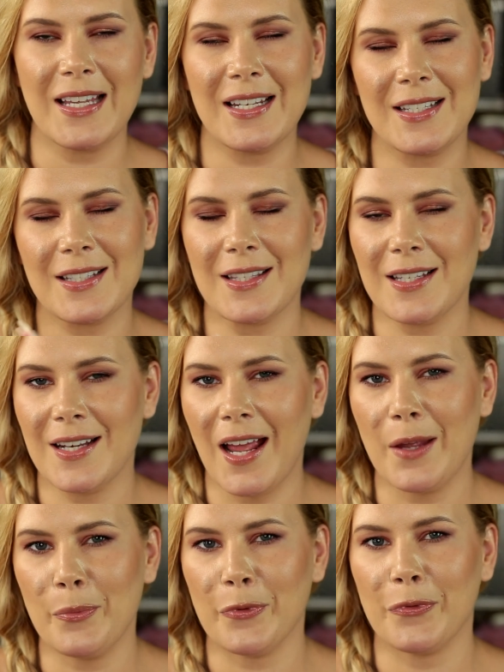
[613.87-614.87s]
It is the
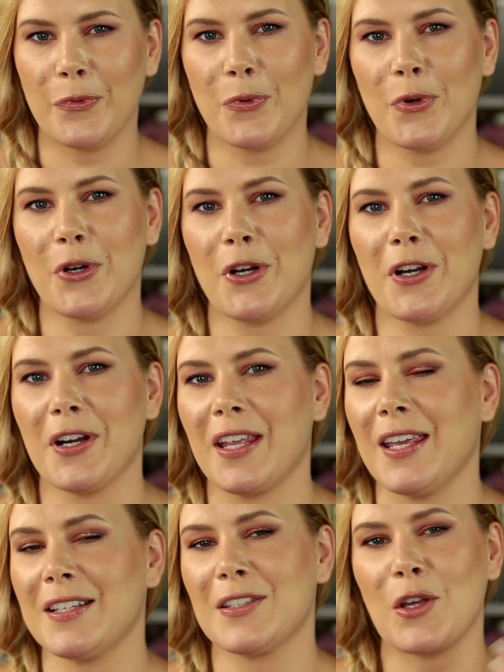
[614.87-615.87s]
night before
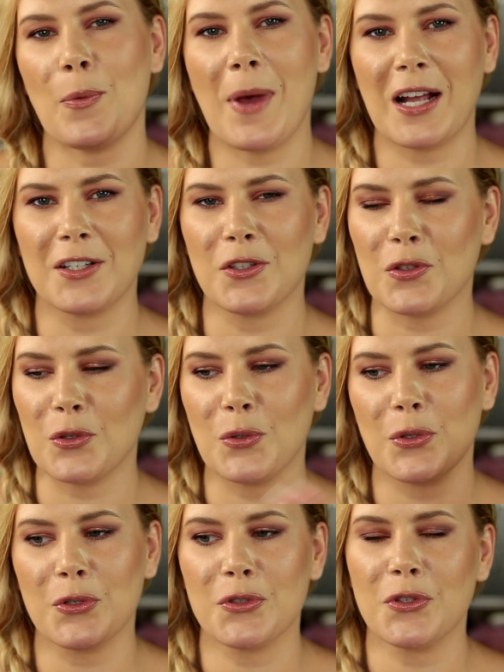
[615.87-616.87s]
kids go back to school,